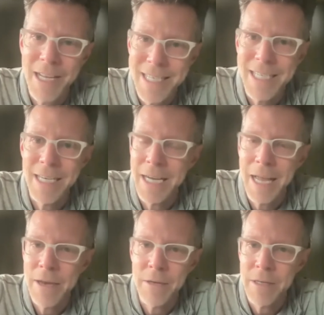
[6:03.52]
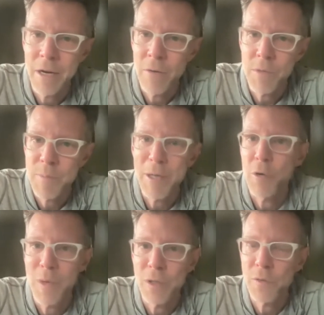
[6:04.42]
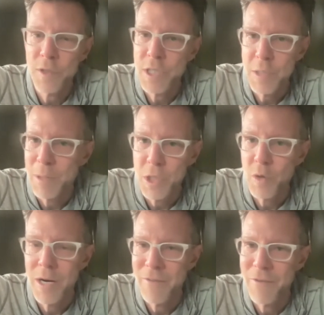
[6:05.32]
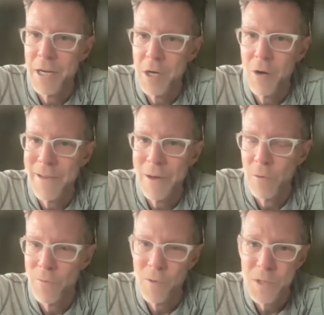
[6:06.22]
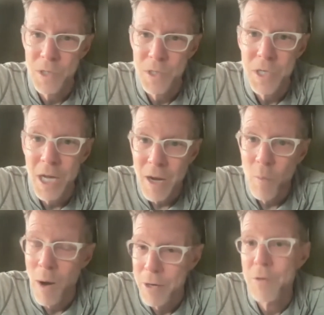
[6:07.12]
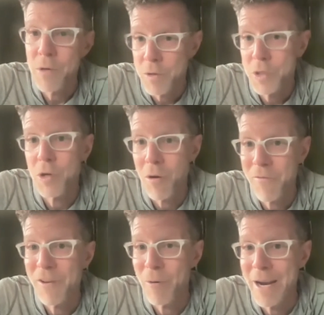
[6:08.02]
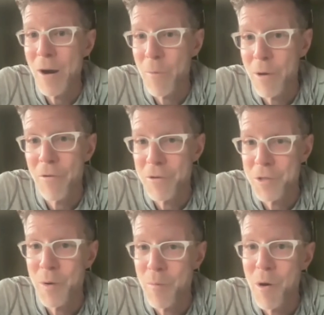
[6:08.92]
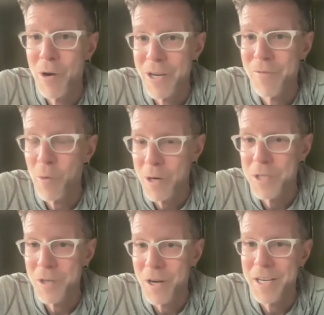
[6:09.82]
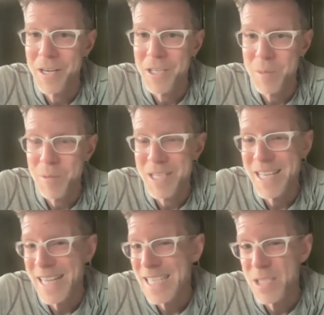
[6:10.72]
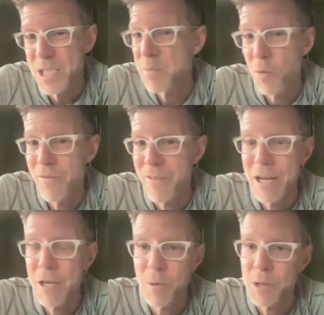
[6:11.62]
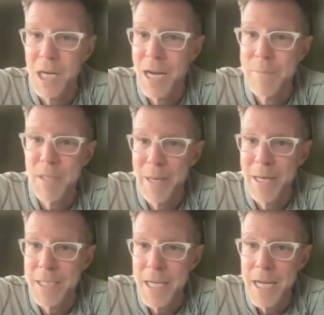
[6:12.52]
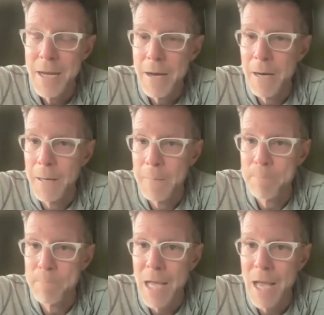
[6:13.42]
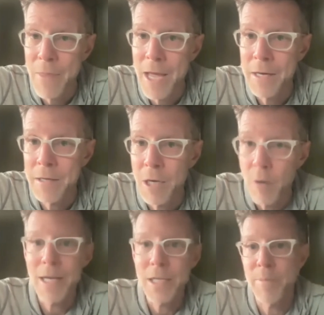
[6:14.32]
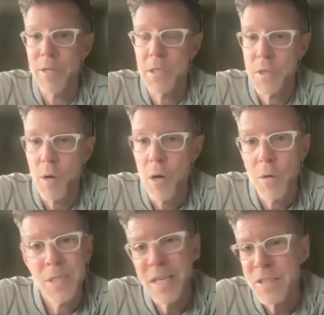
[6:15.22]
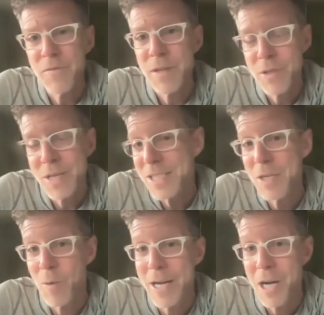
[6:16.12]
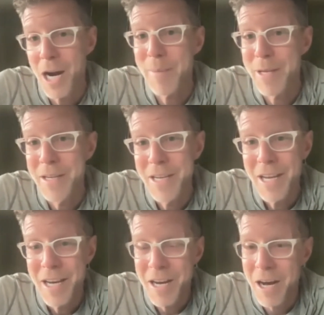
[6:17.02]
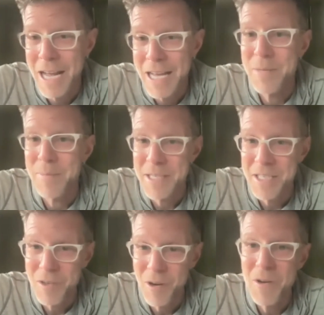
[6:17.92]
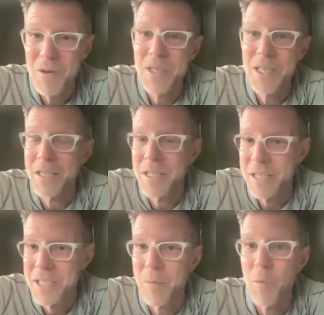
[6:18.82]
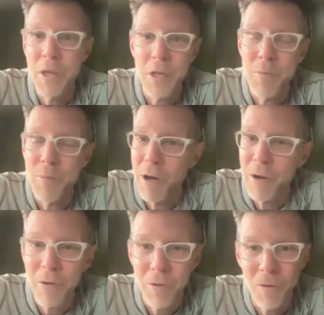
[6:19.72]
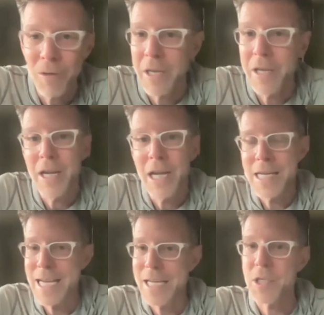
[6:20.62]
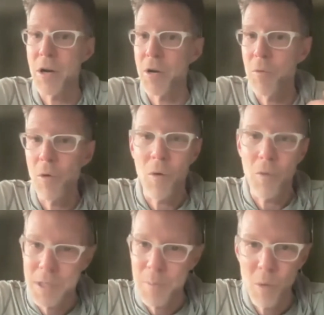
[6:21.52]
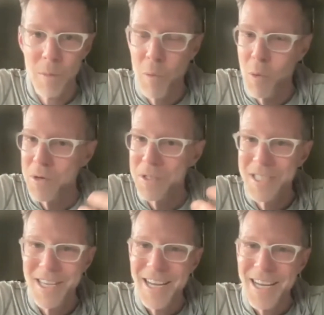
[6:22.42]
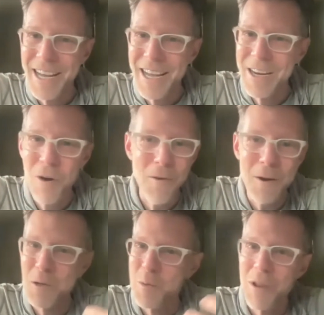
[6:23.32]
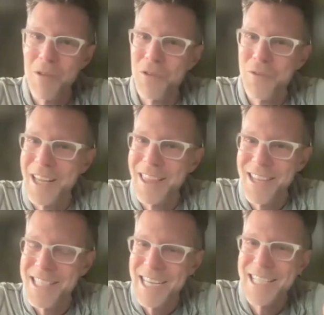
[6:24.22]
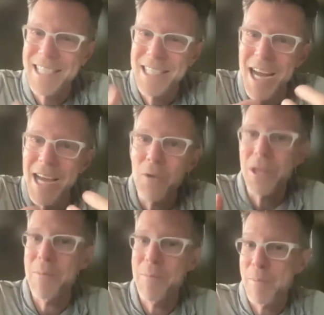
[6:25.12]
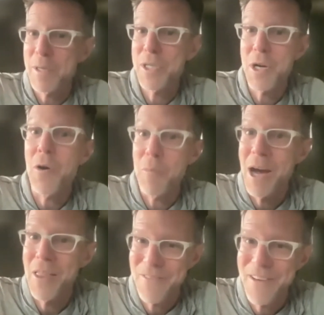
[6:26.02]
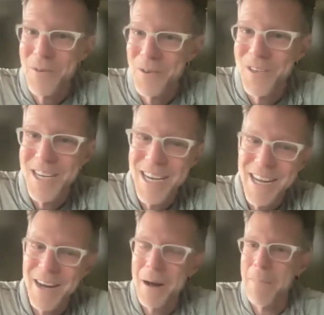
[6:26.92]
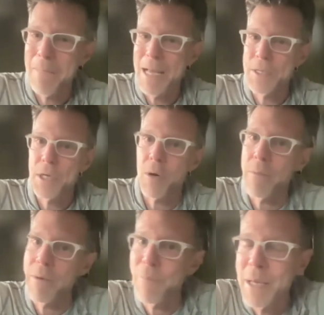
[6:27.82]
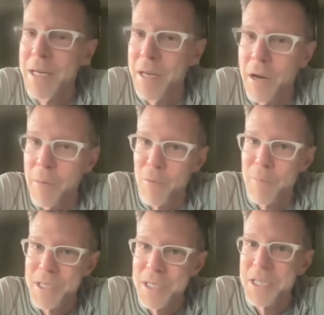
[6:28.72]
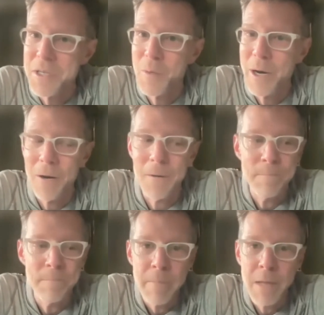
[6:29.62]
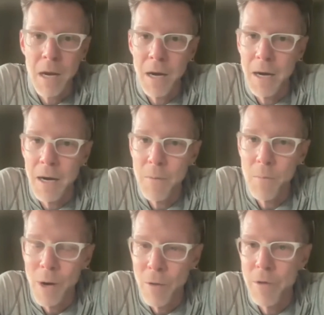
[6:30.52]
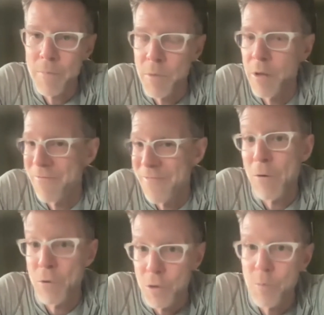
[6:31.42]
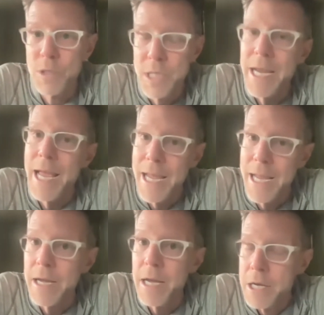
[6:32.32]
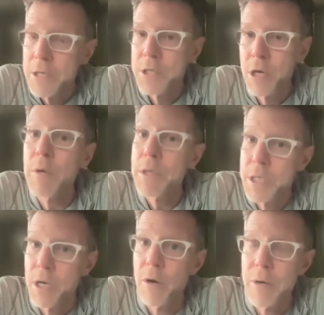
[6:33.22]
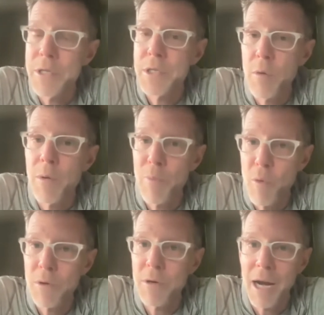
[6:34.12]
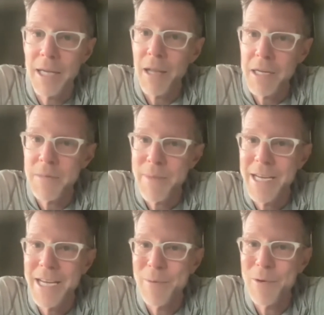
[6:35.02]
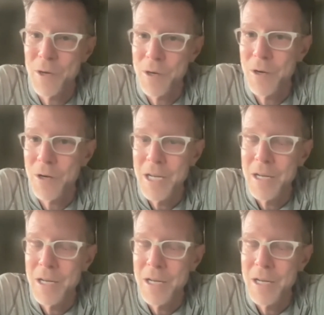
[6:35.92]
idea and, spin your wheels for 6 months trying to find a co-founder versus why don't you go start figuring out whether there's a real market for it and talking to customers. I think that's just more valuable time spent. And then, as the business grows, and it's actually quite common as the business grows that someone that you brought on early takes on a role that's more important. A co-founder is one of those funny things, like it's a title that can be bestowed by the founder. And so we've been in a number of businesses where the founder will say, hey, so-and-so is so important, I'd like to make him or her